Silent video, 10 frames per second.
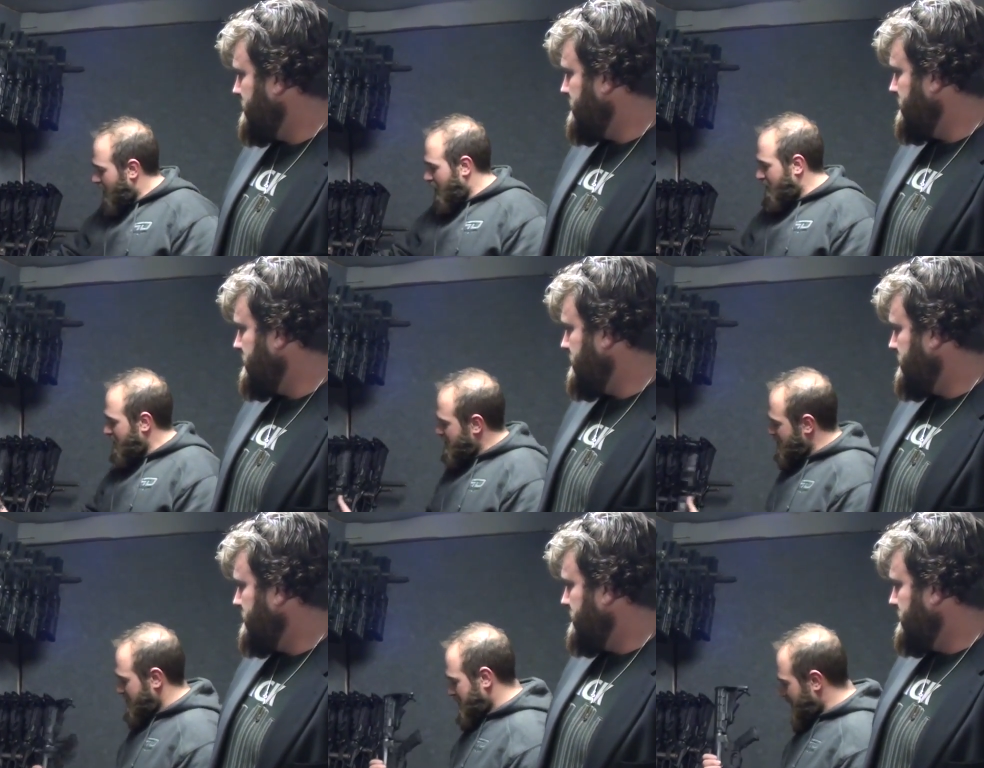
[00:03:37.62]
Speaker 1: Um, this
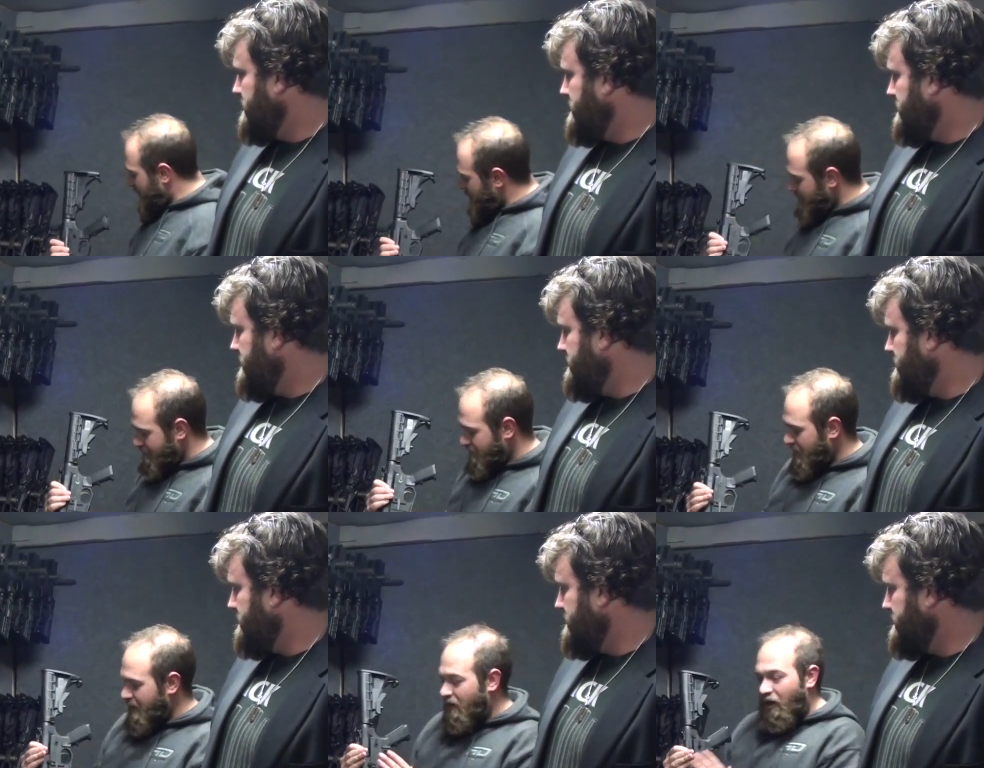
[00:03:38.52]
is your standard.
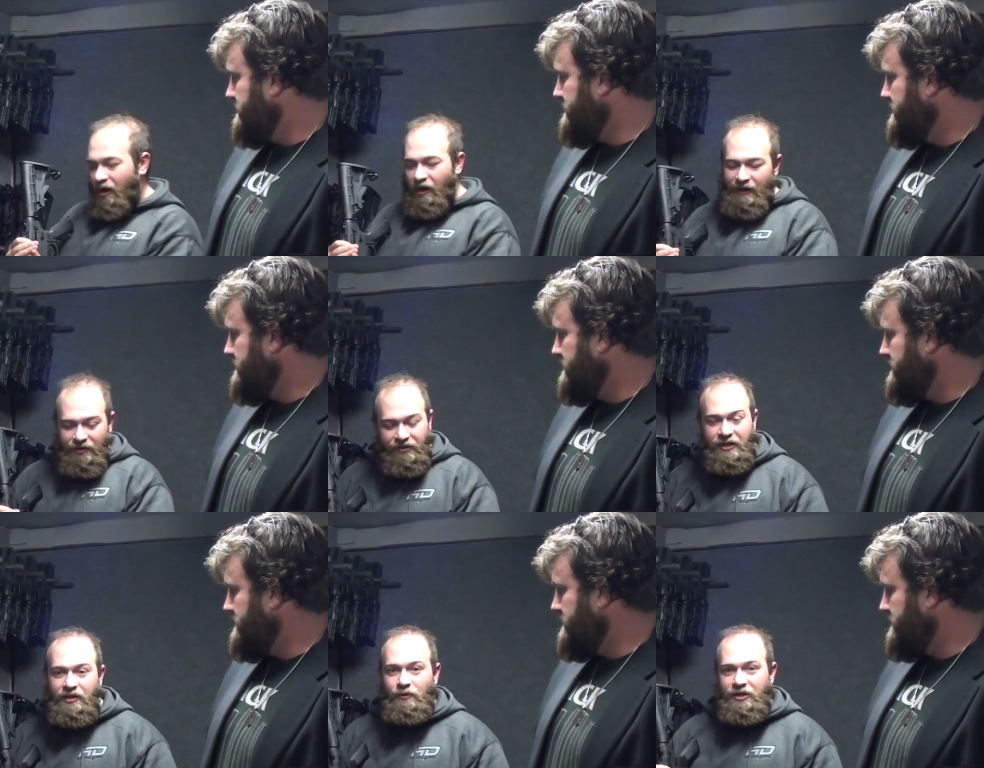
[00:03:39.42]

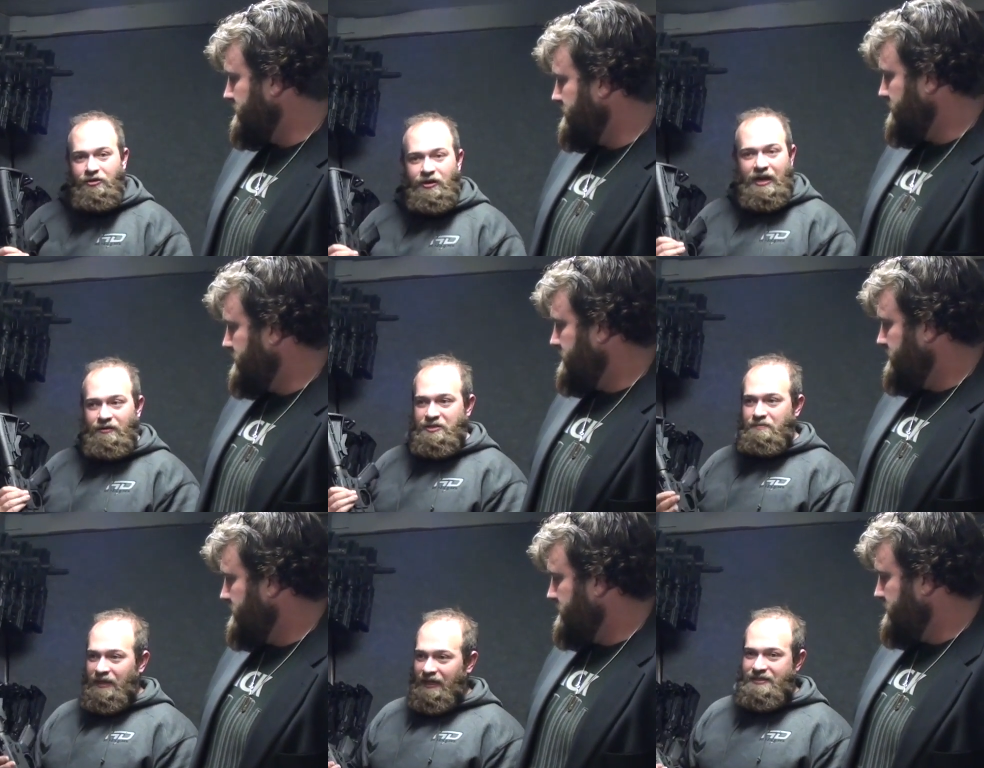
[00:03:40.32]
Everything that we do now is
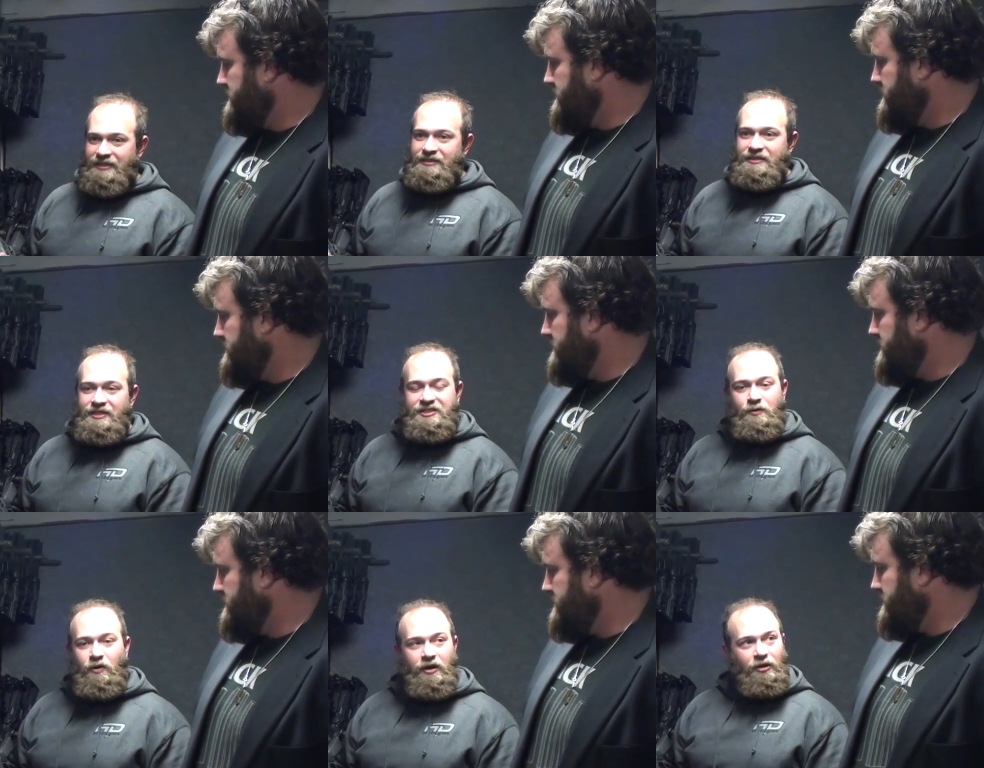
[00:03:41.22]
billet sixty
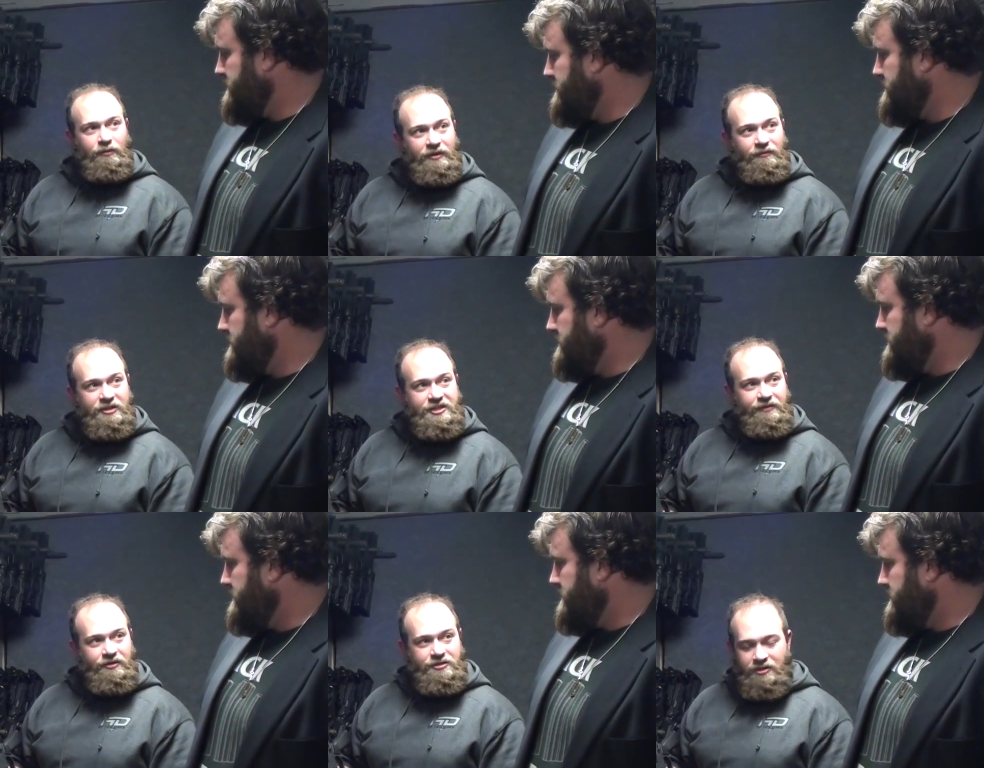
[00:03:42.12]
sixty-one aluminum
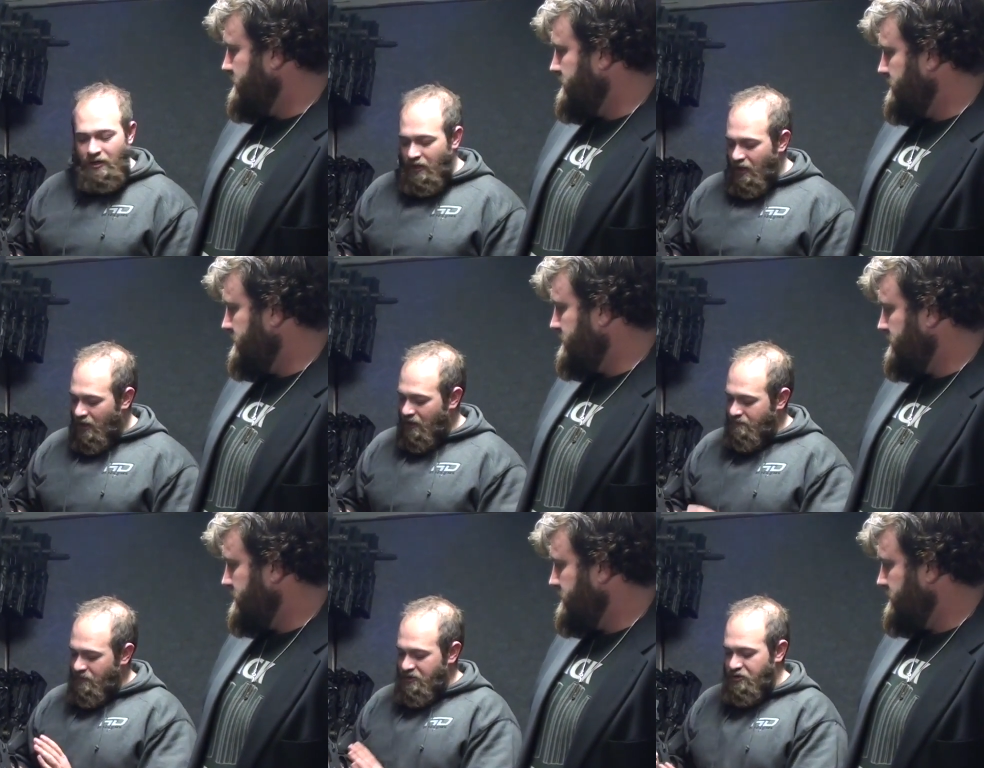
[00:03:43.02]
receivers.
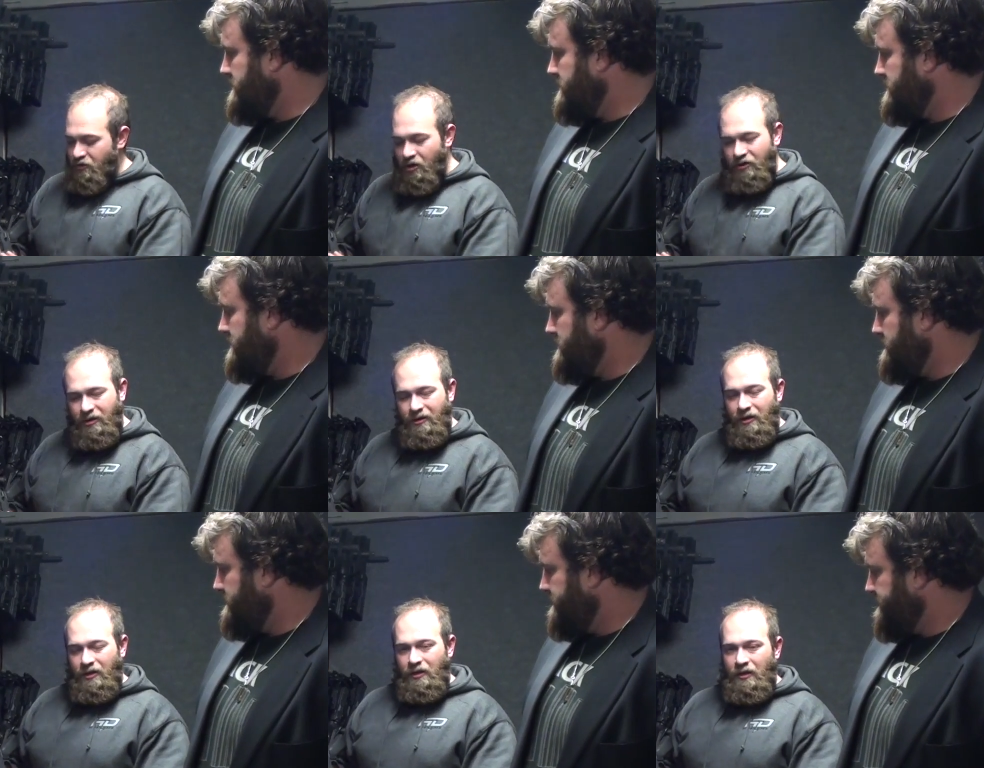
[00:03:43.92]
Um, they're stronger,
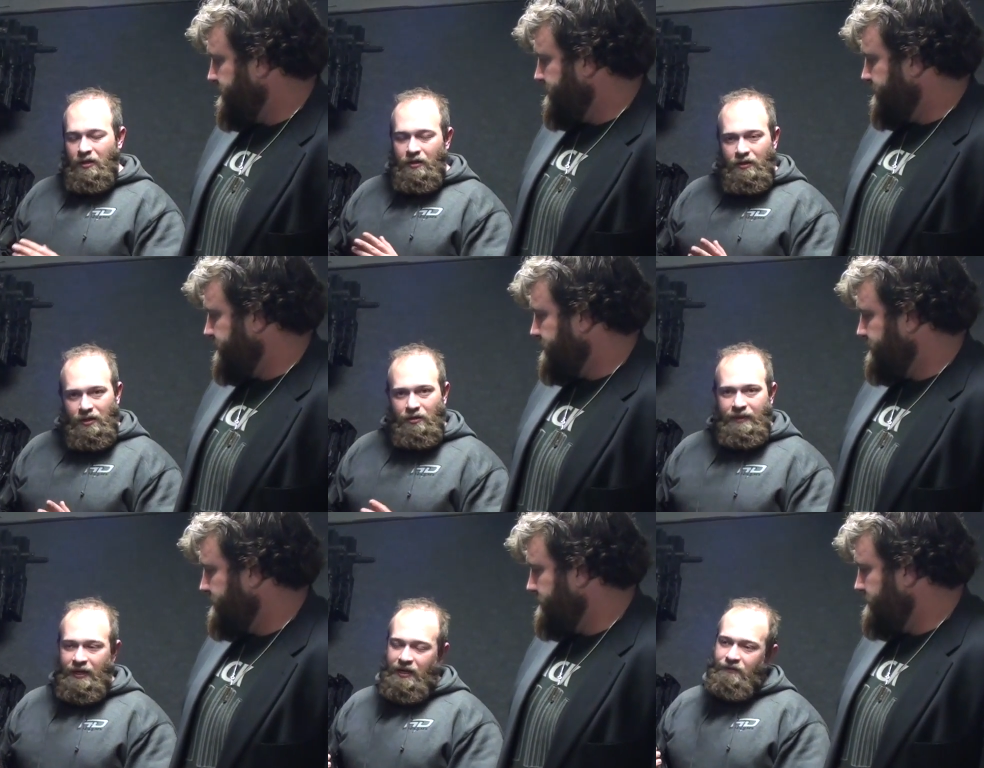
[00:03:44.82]
a little
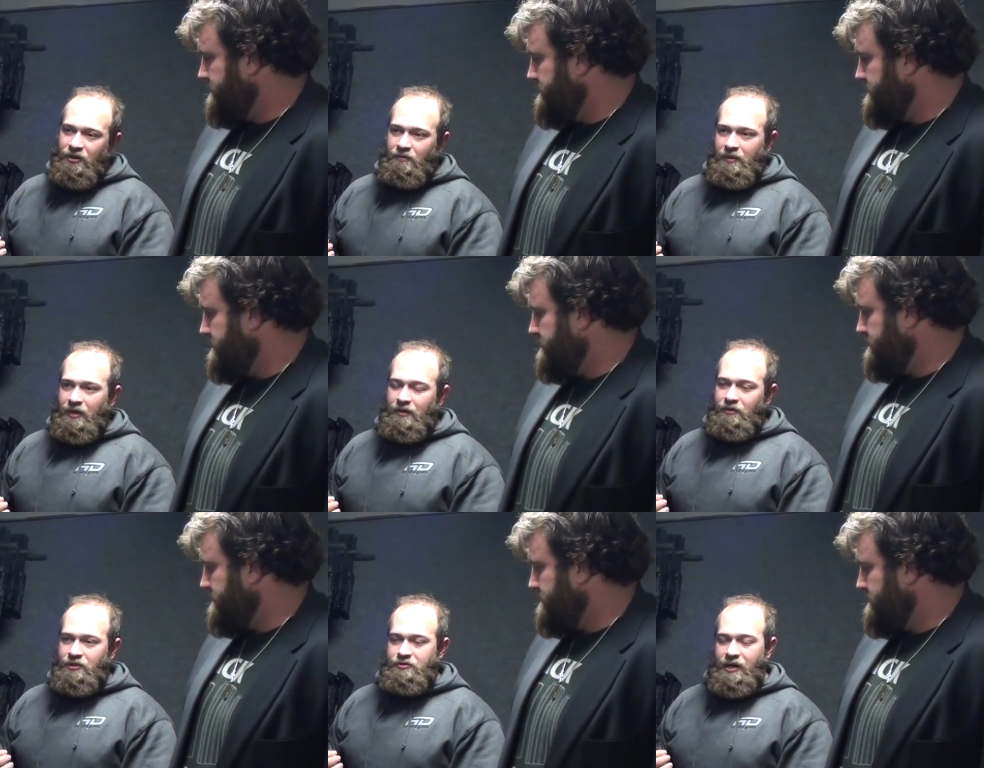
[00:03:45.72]
bit heavier, but
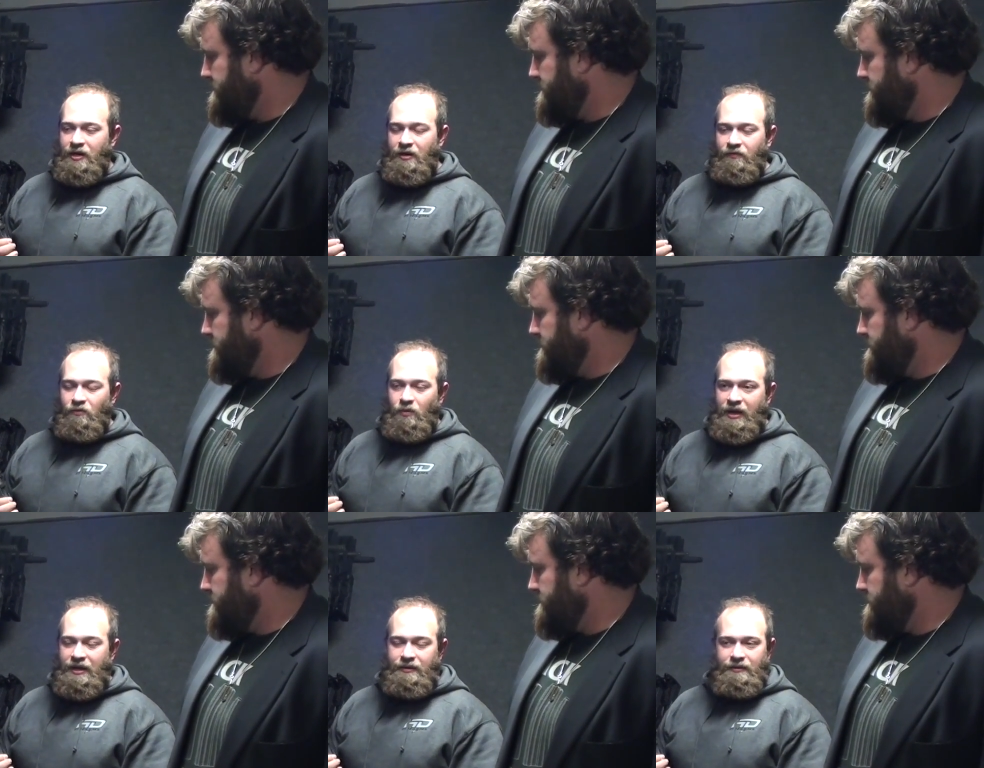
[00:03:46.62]
the trade-off for
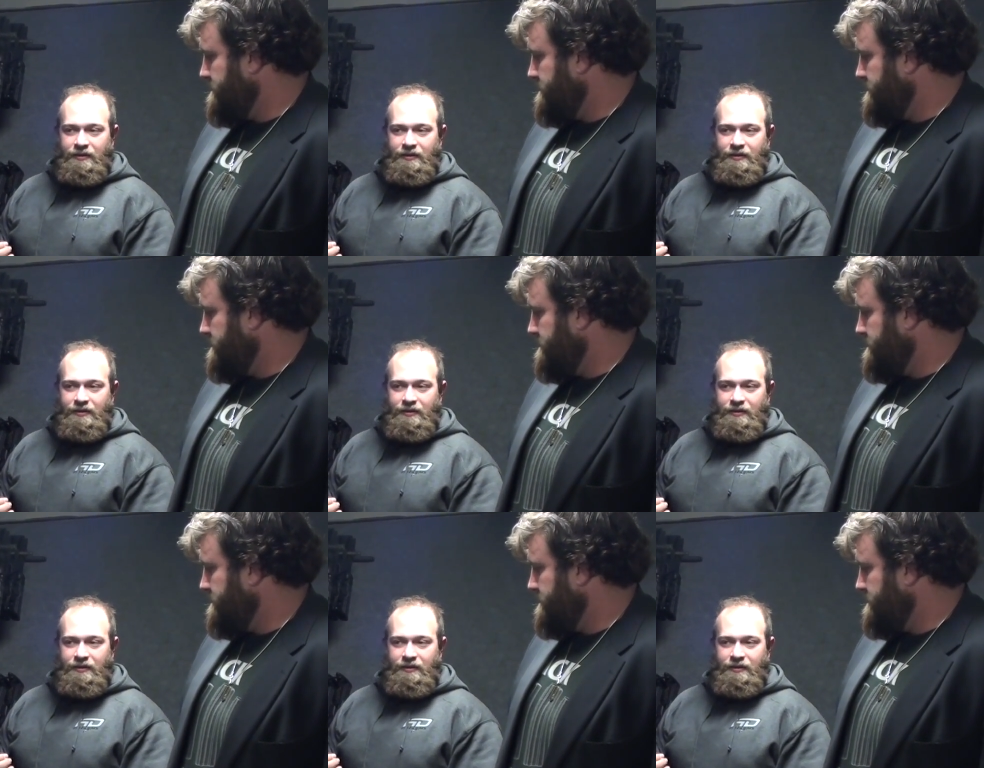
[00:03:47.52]
weight